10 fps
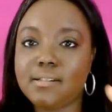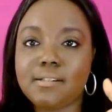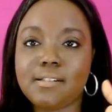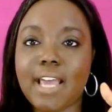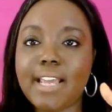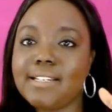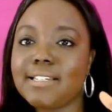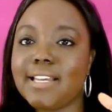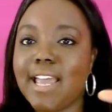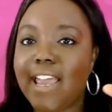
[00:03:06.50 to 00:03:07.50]

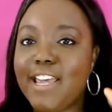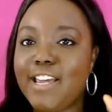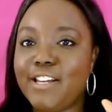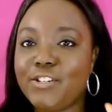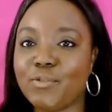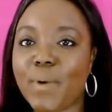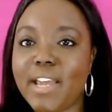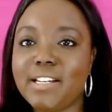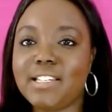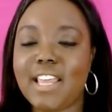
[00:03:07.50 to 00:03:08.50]
tight and
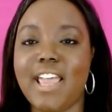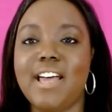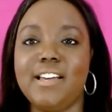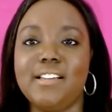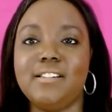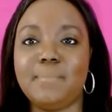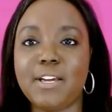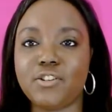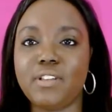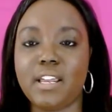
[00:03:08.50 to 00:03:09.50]
great, and
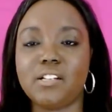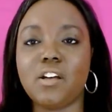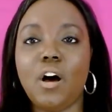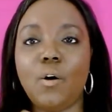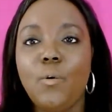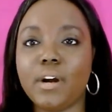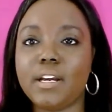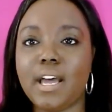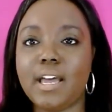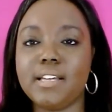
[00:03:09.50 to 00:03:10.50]
make sure that it's all
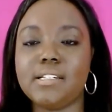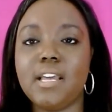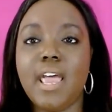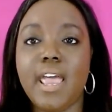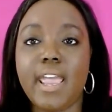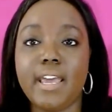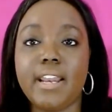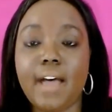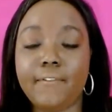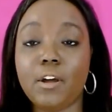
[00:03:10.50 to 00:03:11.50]
organized,
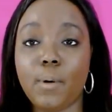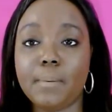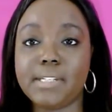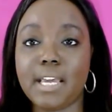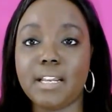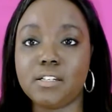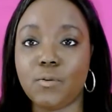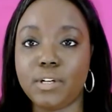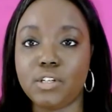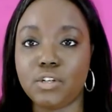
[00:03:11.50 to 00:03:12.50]
and having a website is
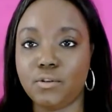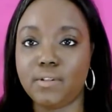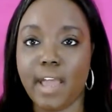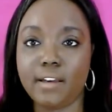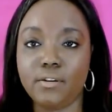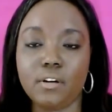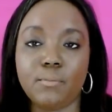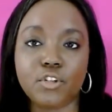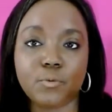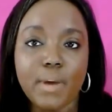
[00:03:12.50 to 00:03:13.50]
going to do that. You
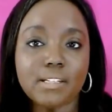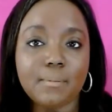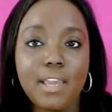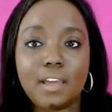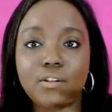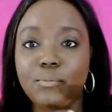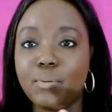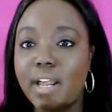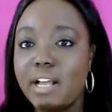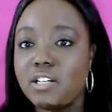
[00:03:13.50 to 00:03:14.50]
can put your resume, you can
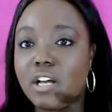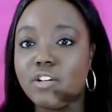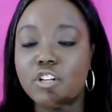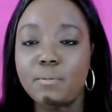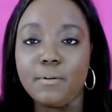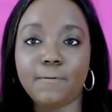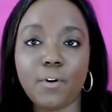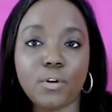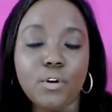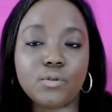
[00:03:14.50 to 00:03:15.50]
put headshots, you can put
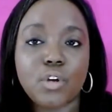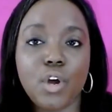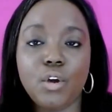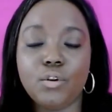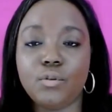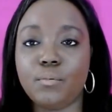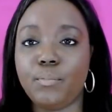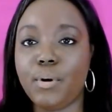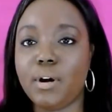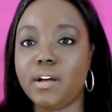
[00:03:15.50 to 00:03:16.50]
photos, you can
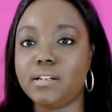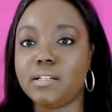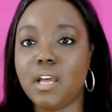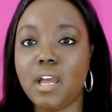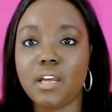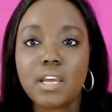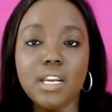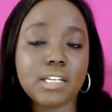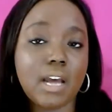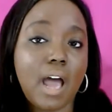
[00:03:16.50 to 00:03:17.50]
put
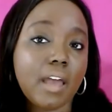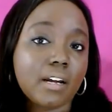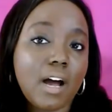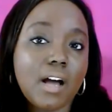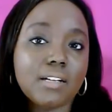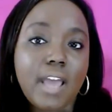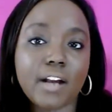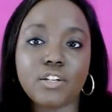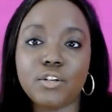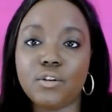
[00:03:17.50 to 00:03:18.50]
how to
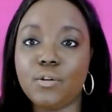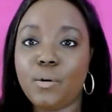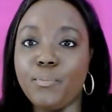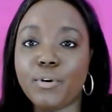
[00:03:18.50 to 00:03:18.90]
contact you,